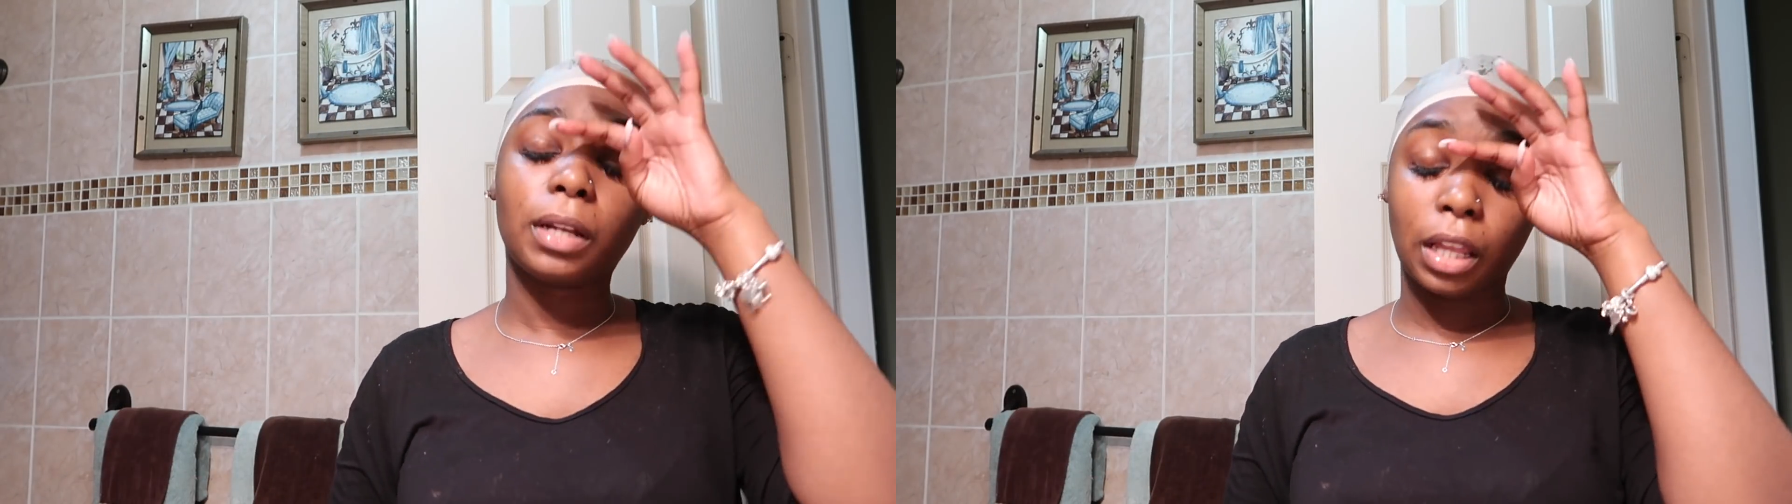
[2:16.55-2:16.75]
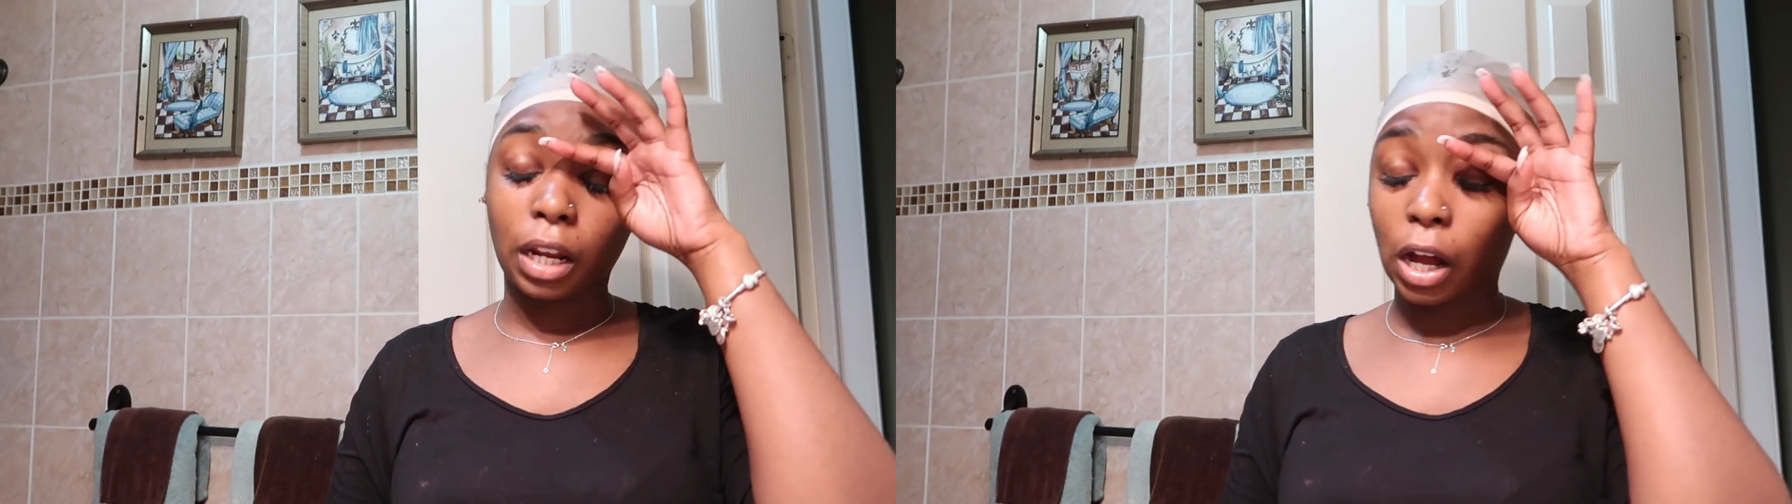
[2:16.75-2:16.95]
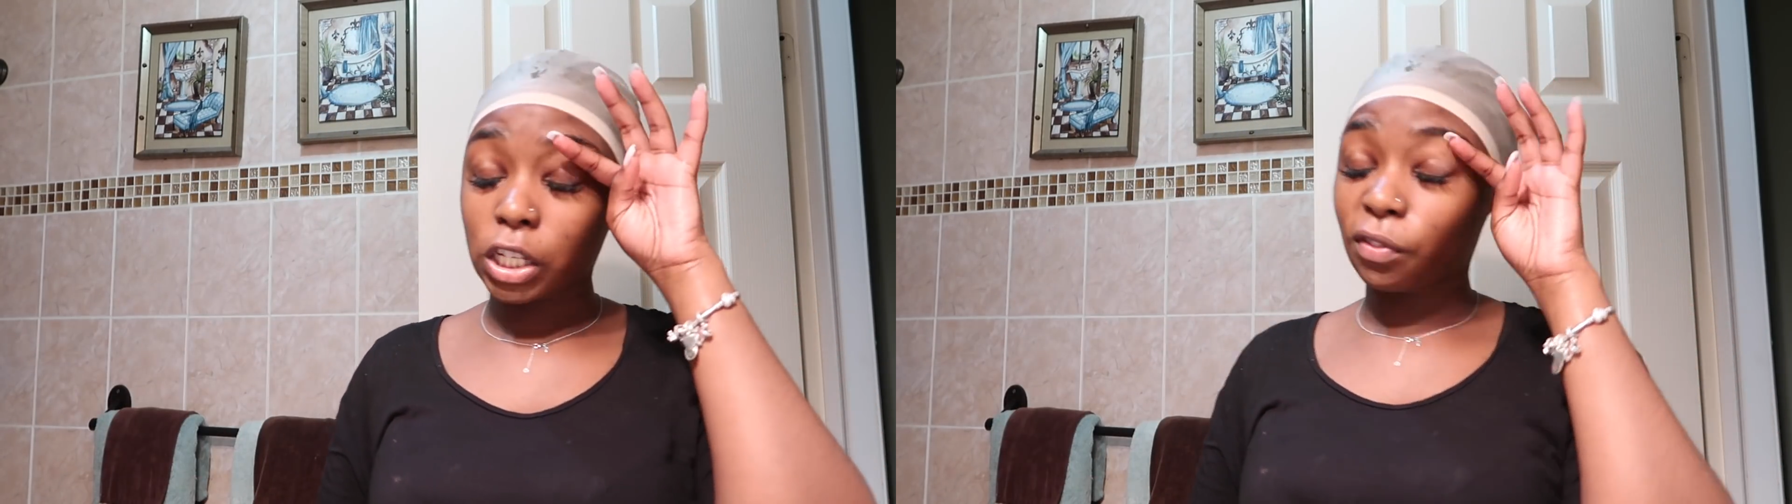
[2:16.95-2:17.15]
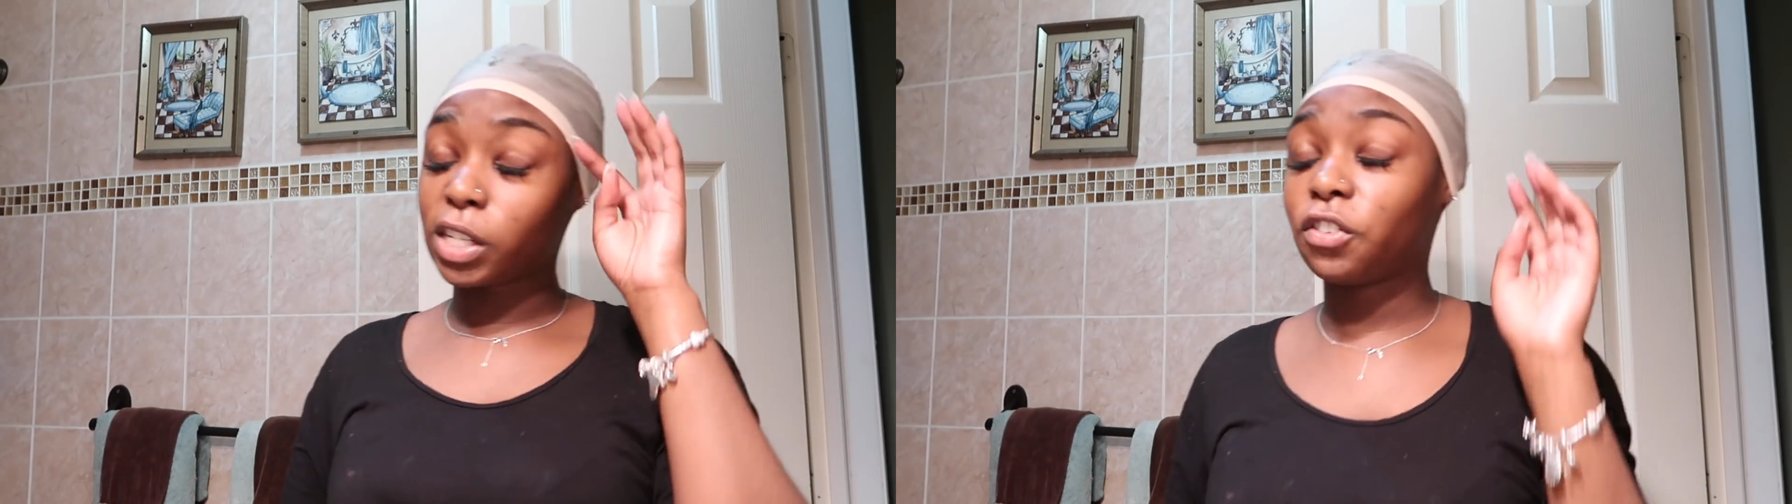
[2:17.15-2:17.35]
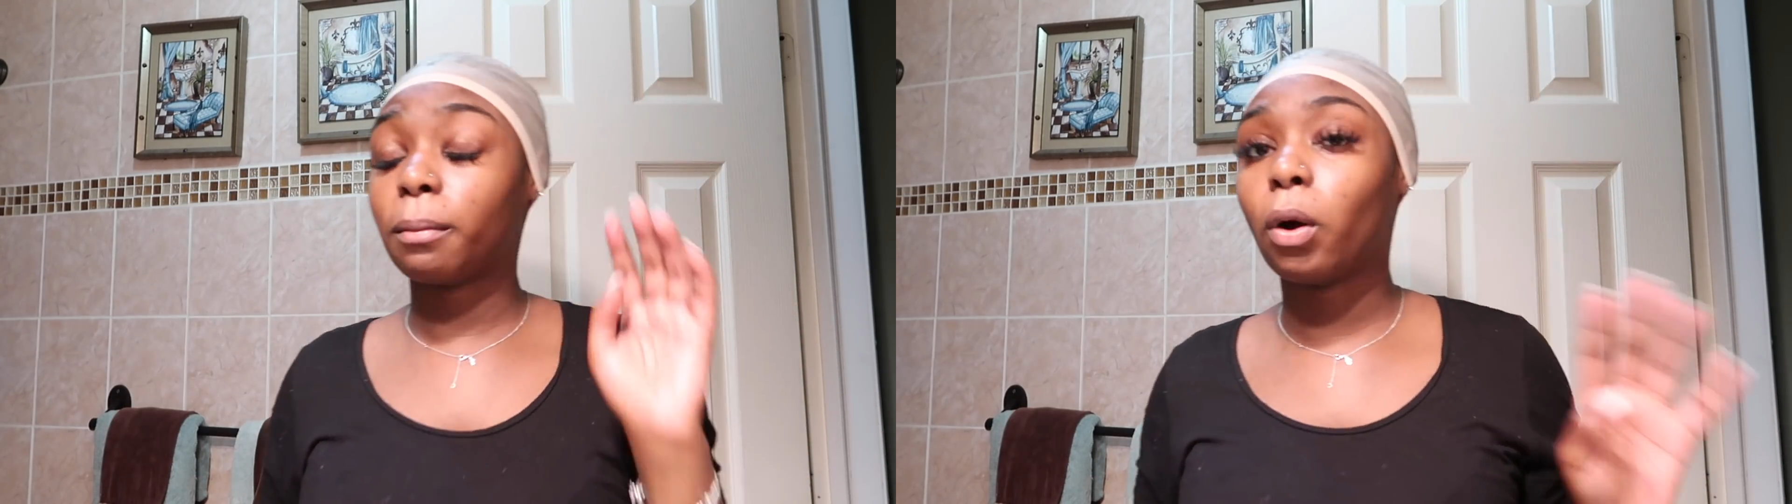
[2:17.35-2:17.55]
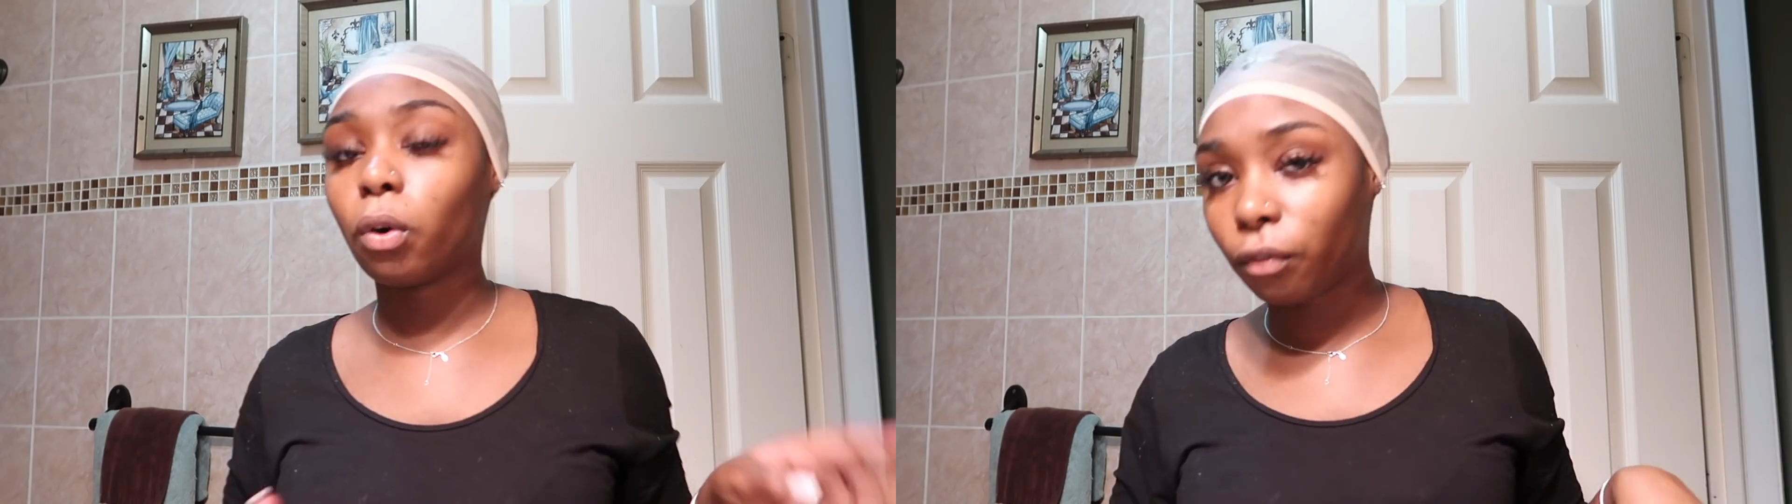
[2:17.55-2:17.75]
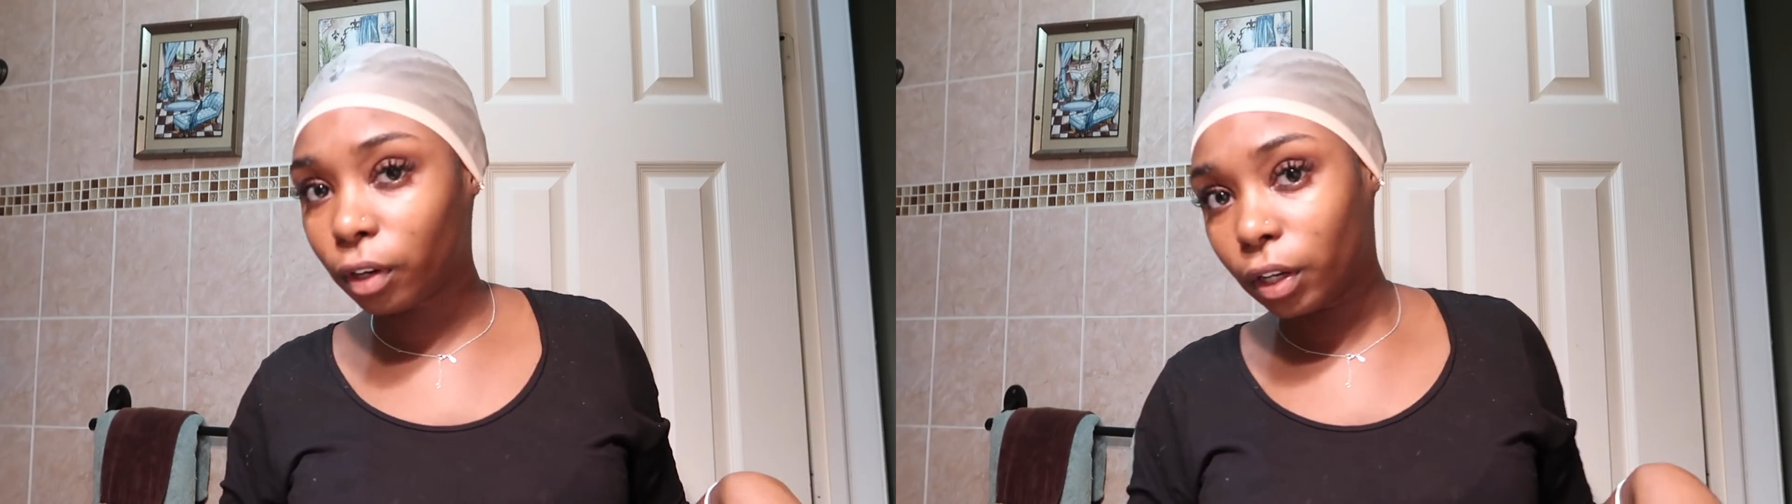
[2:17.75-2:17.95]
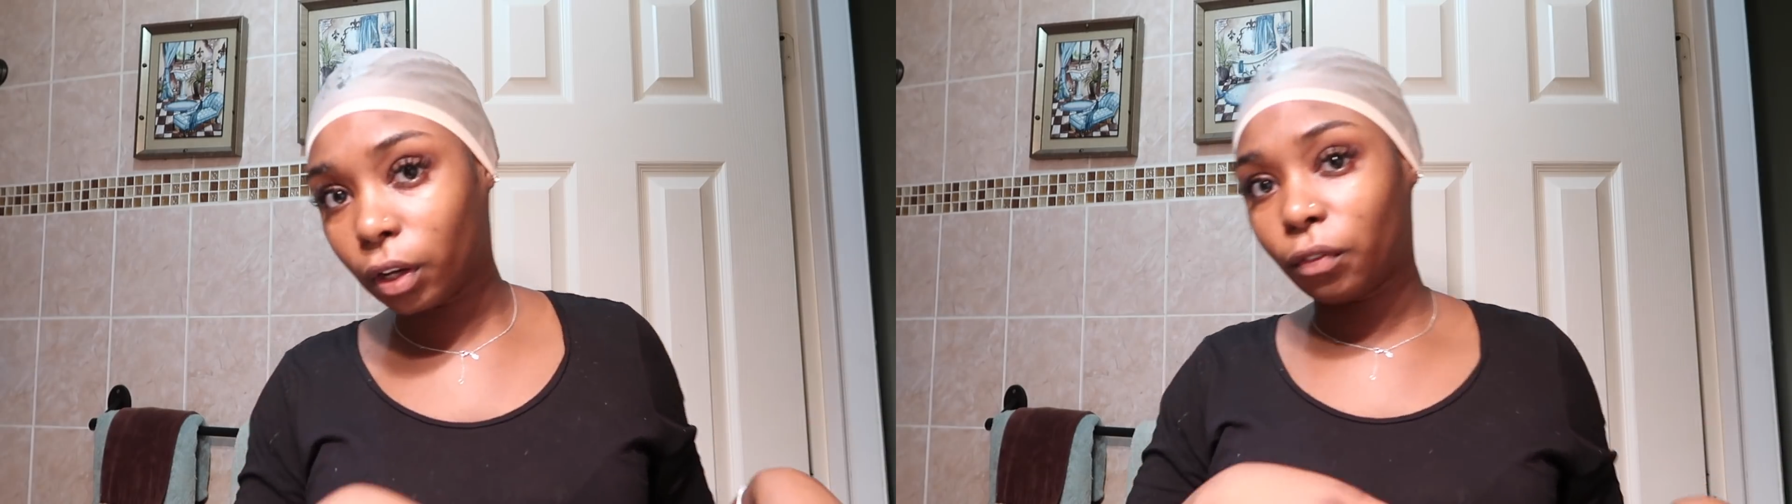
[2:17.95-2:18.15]
been a lot of controversy from my old
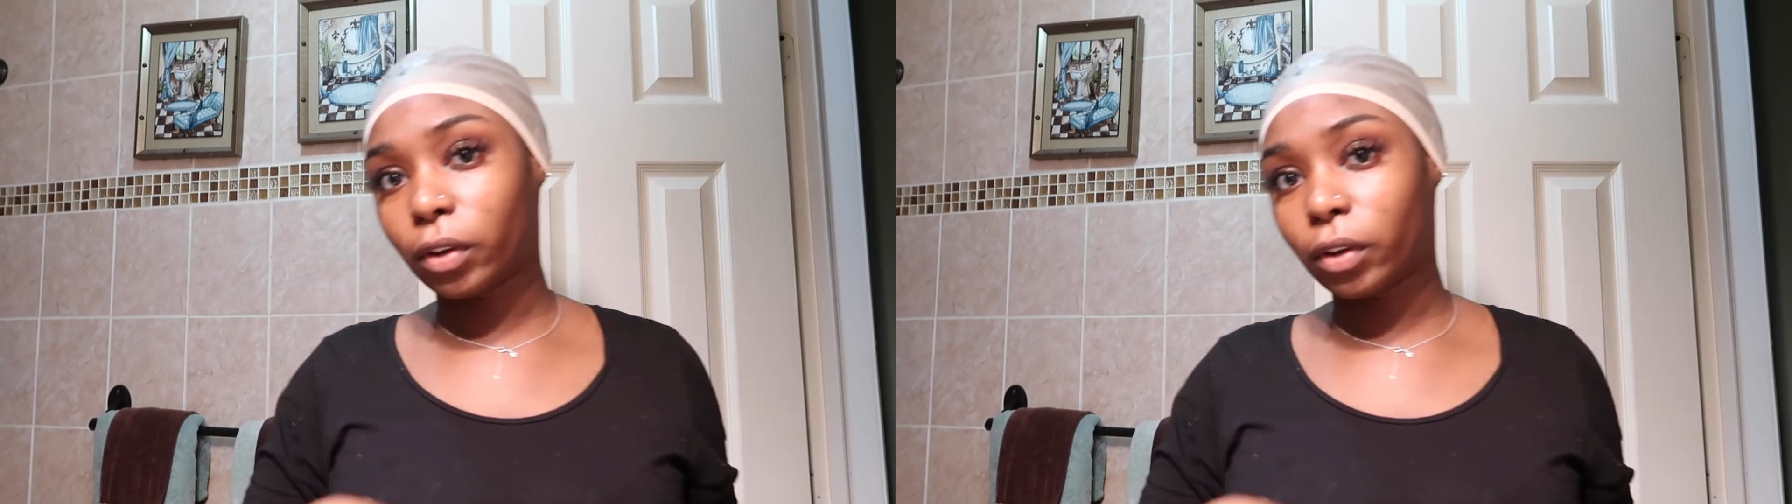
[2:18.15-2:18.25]
video.